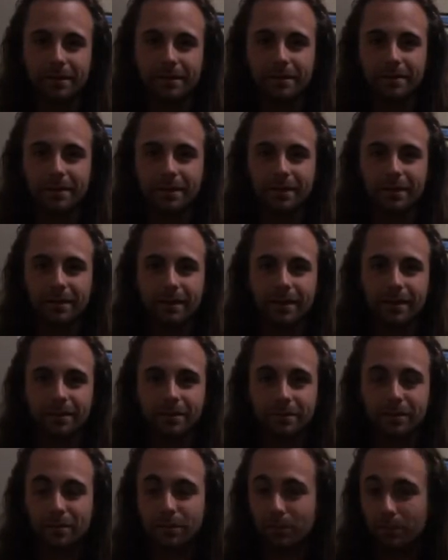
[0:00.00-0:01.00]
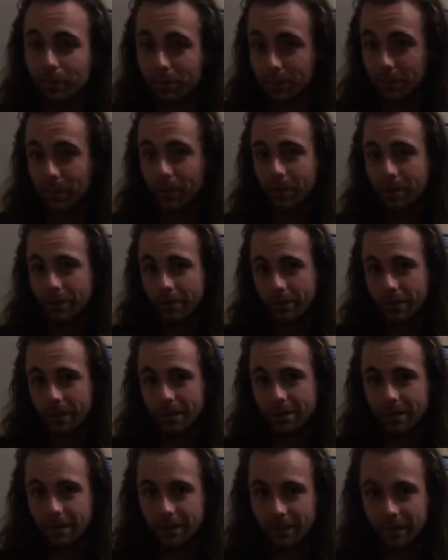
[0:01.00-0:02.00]
and say that I was born and
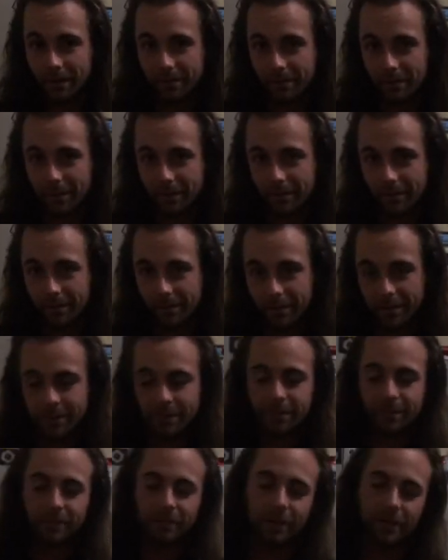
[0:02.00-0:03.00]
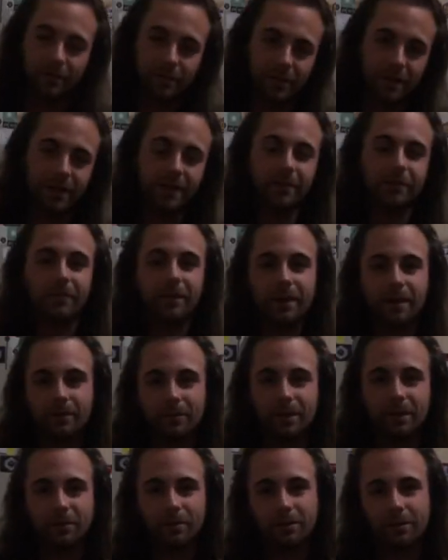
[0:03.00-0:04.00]
raised in Cape Town until my immediate
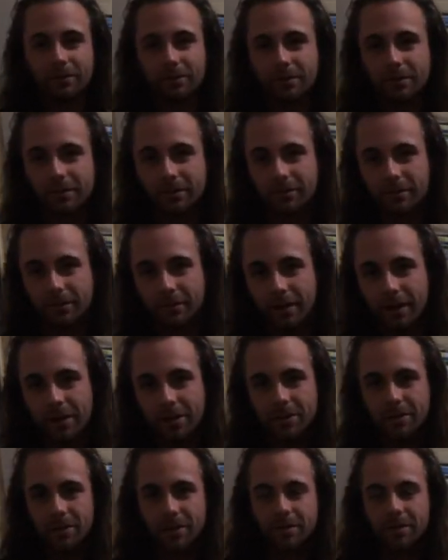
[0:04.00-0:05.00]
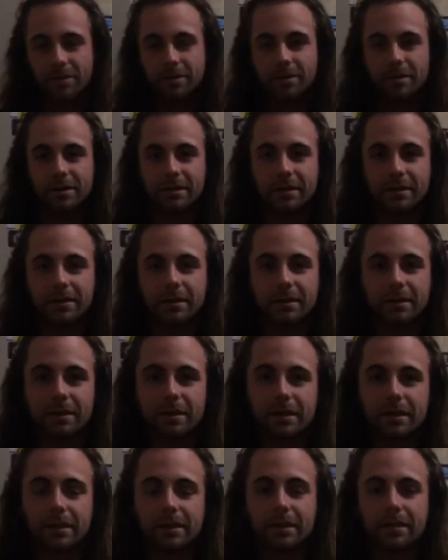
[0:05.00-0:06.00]
family moved to Christchurch, New Zealand.
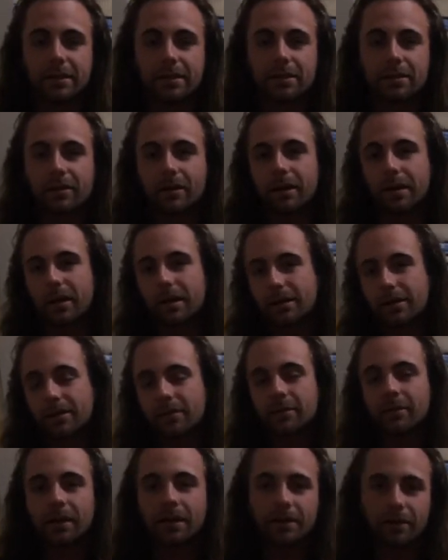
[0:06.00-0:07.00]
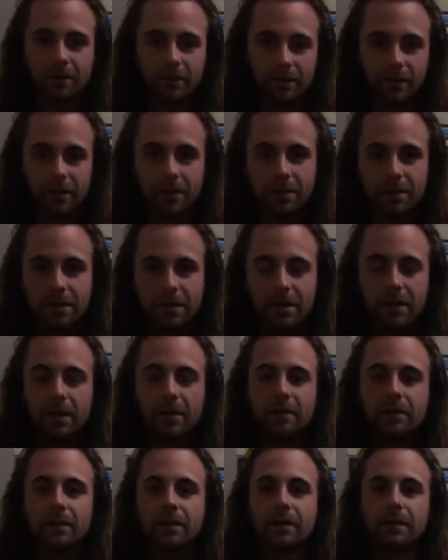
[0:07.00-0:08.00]
So I had high school and university
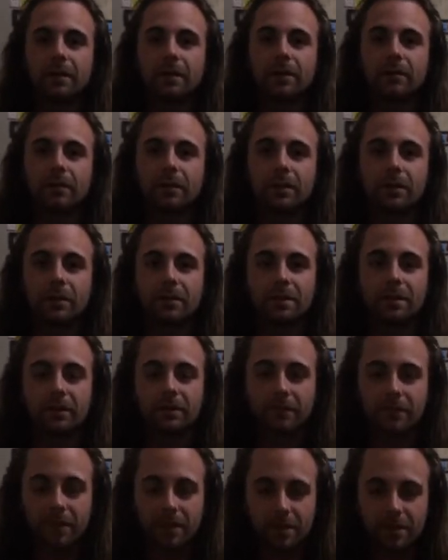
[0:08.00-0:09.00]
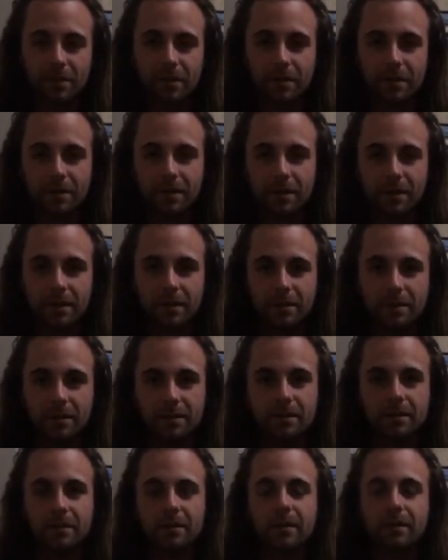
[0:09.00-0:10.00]
there, but once I finished my
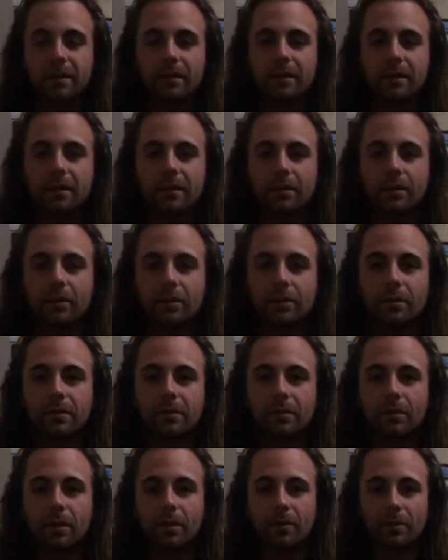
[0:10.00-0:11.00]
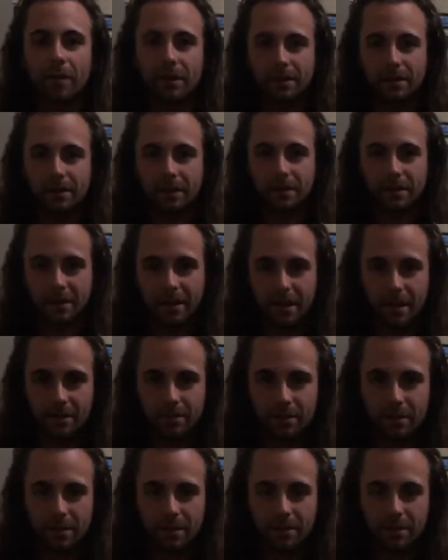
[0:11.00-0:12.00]
studies, I booked a one-way ticket to
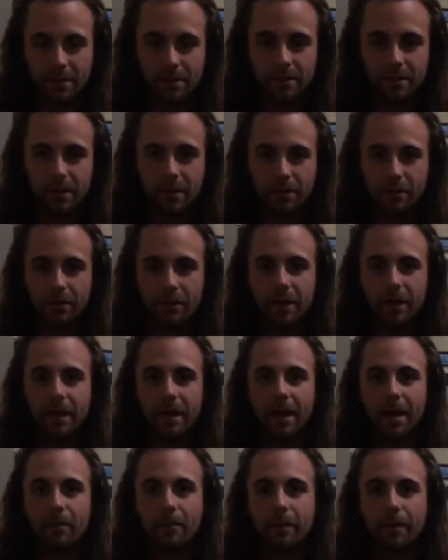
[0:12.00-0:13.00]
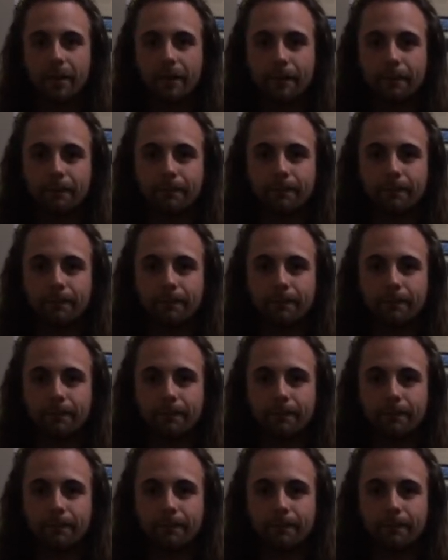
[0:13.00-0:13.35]
Cape Town to start off a gap year,